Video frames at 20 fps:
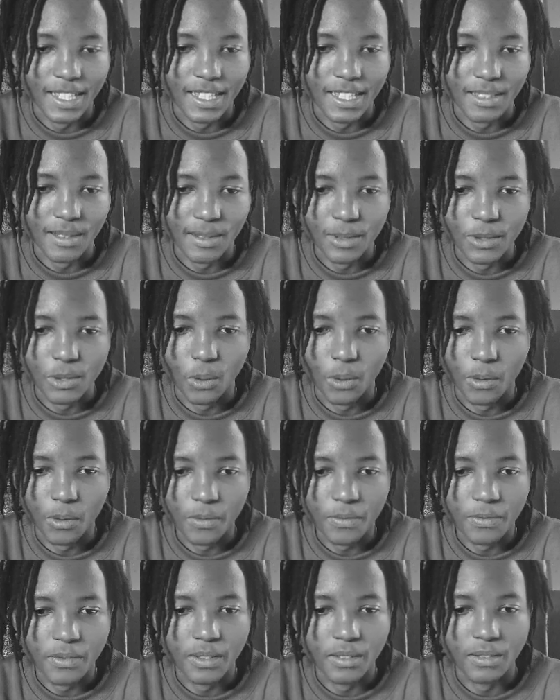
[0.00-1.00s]
it's going to
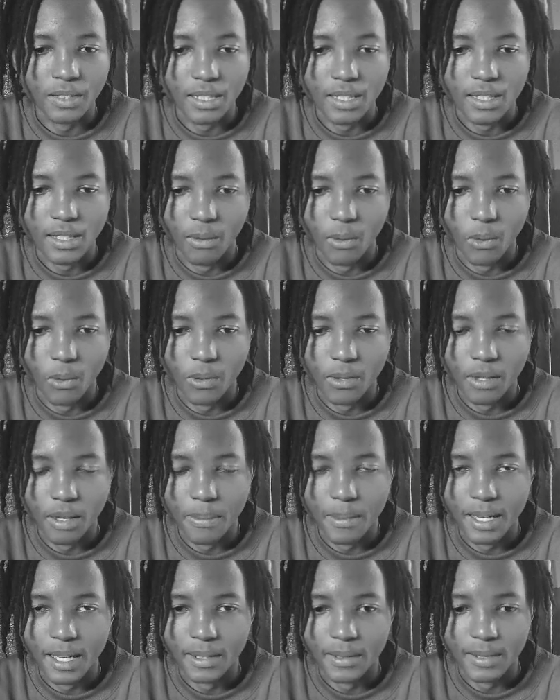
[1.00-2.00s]
autofill the OAuth
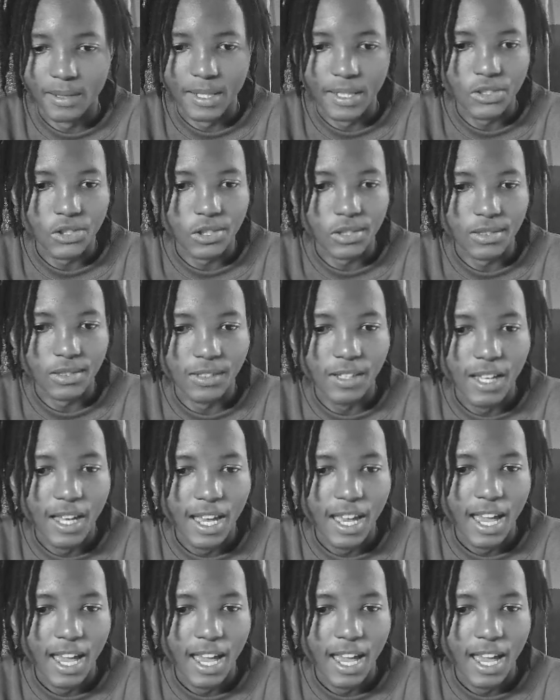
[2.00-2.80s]
API credential.